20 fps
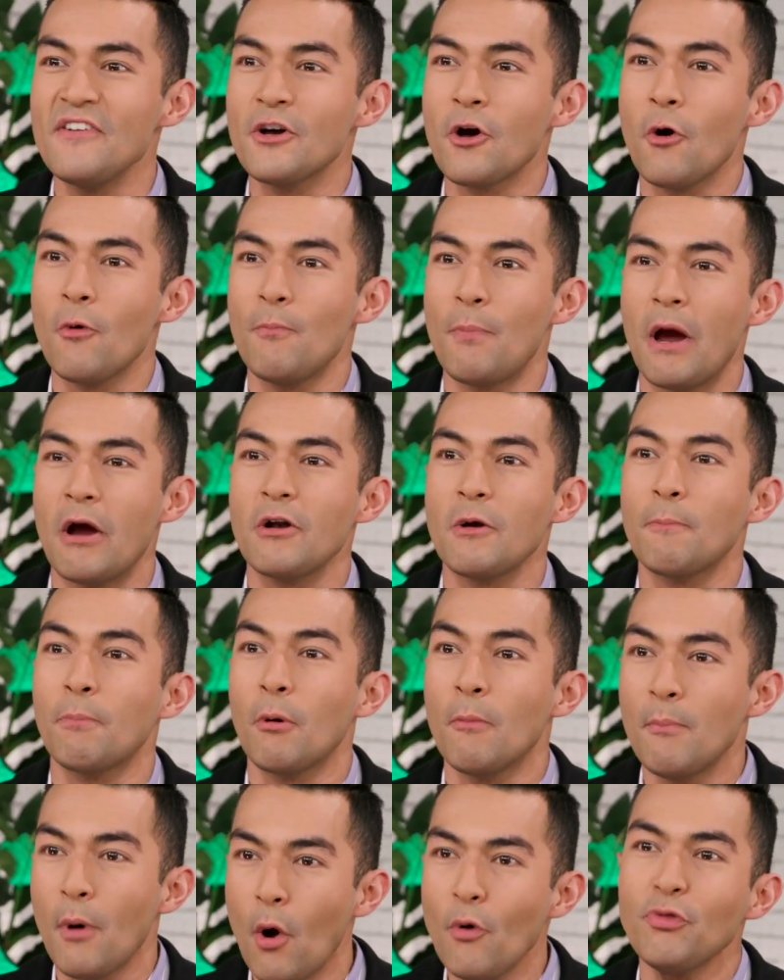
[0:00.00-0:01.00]
Colbert to
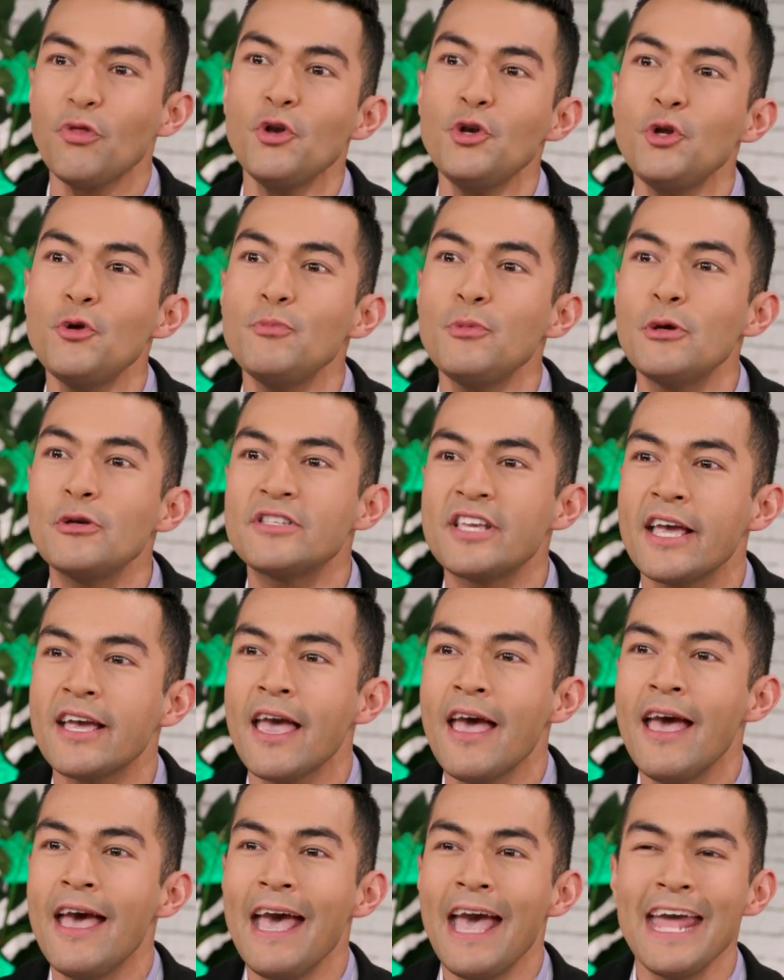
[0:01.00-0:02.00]
promote the new
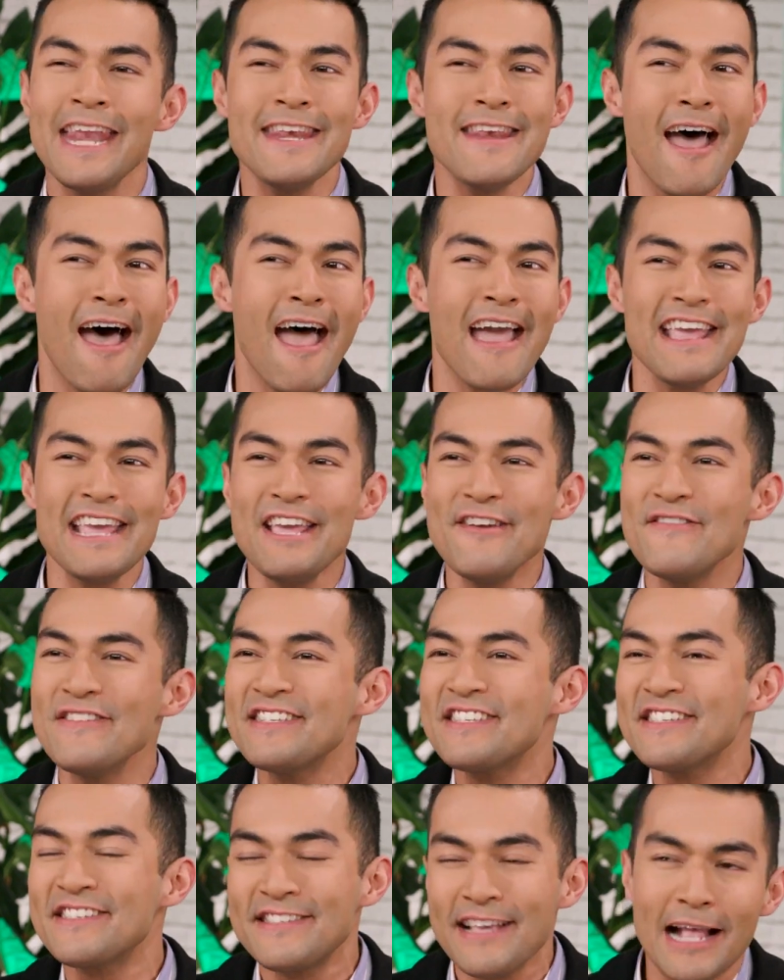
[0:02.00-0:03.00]
music, and not
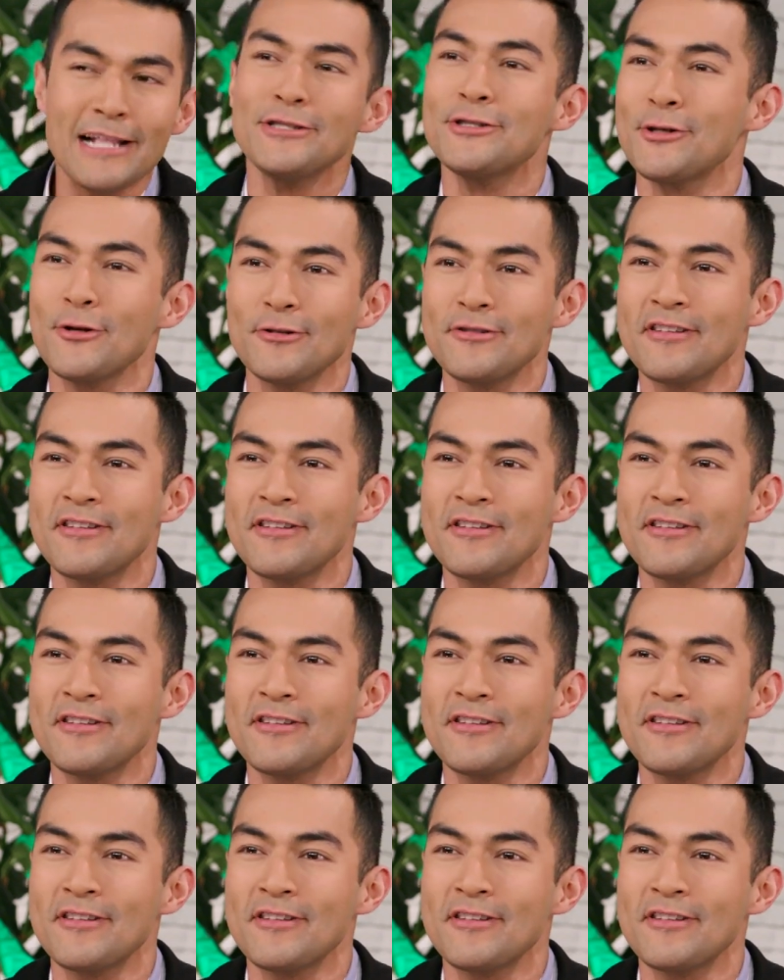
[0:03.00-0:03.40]
even censors